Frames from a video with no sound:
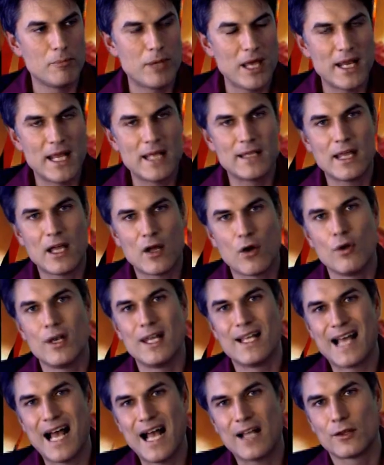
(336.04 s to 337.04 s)
Indeed,
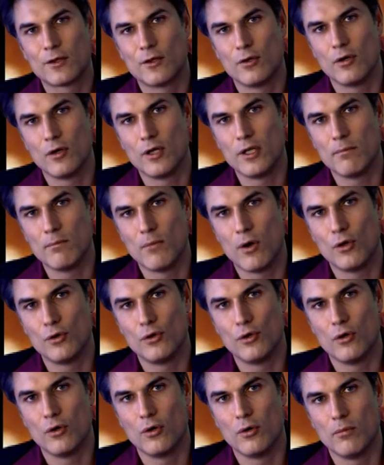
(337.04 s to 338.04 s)
the wine
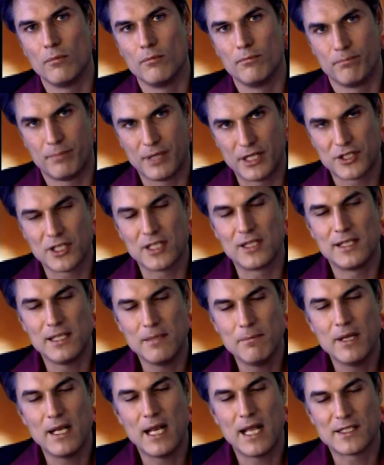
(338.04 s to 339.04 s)
growers know that
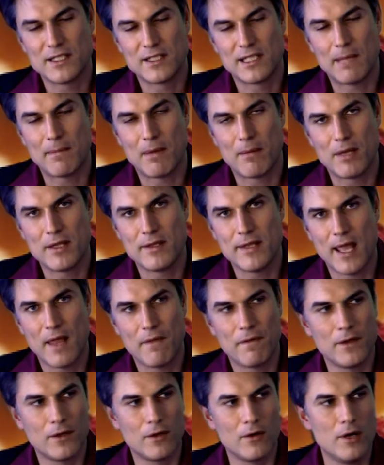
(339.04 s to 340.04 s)
the quality of the
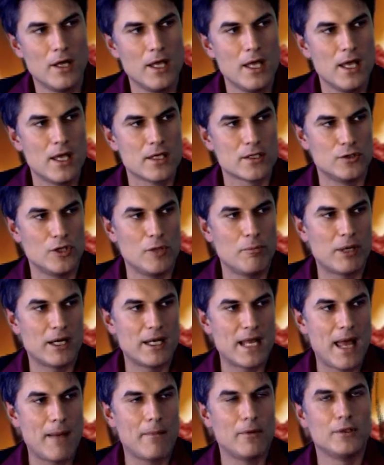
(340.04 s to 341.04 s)
wine is linked as
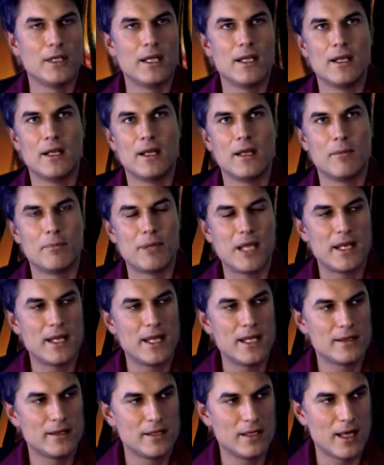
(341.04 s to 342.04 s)
well to the
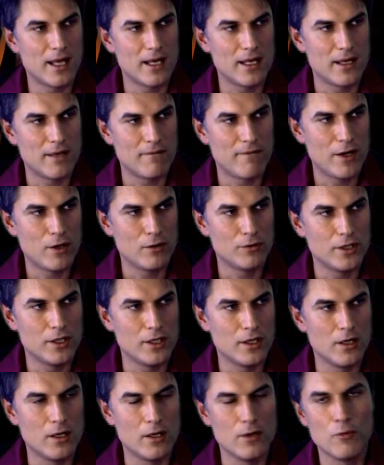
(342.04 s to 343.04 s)
influence of the
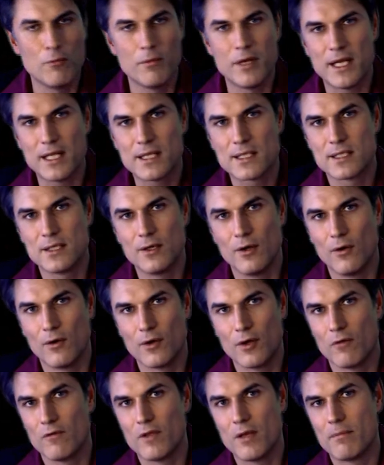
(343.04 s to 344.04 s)
sunspot of that
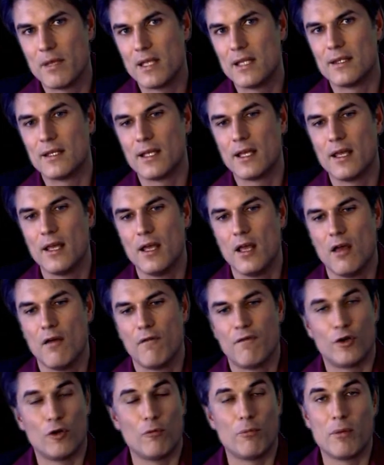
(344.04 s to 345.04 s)
year,
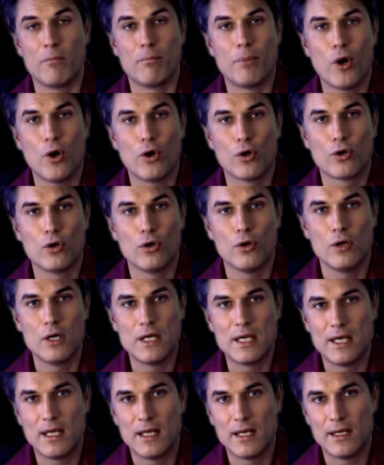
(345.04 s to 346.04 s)
as in every
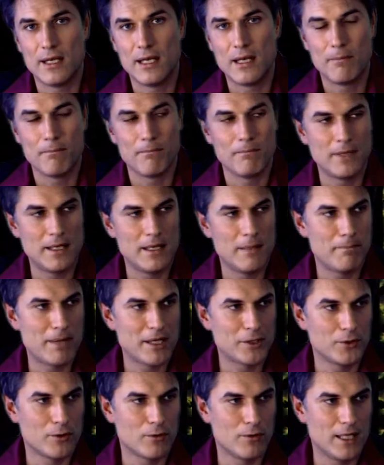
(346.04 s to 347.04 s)
agricultural
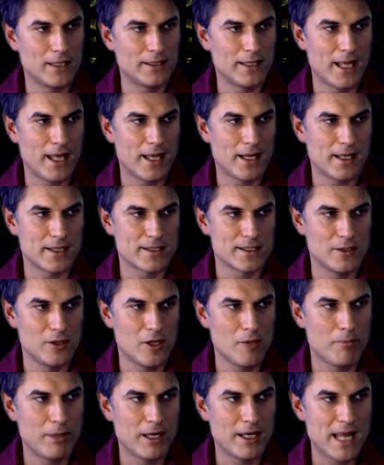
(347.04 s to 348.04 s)
culture is well
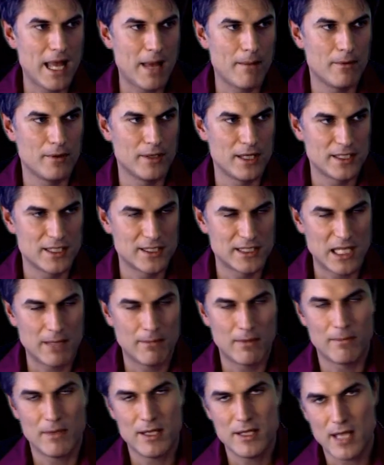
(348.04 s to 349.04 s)
known the
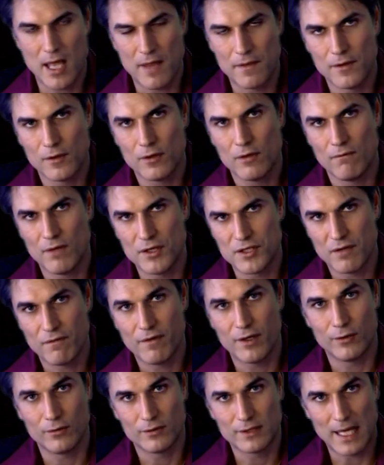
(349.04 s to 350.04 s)
influence of the moon
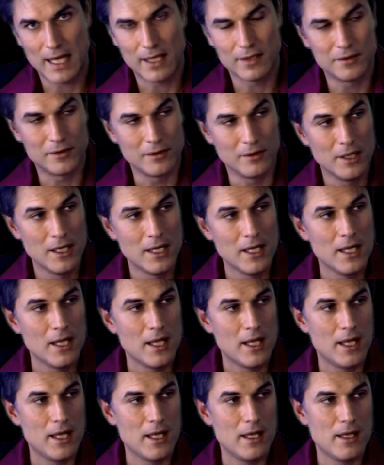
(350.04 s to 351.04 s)
cycles in the
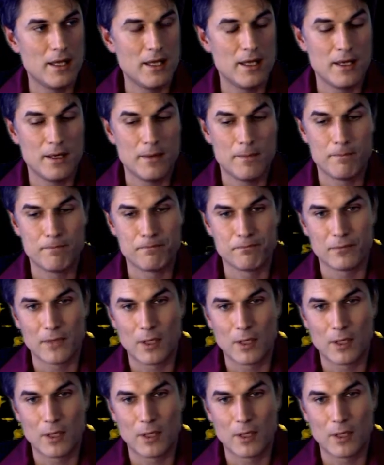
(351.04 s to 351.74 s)
sowing period.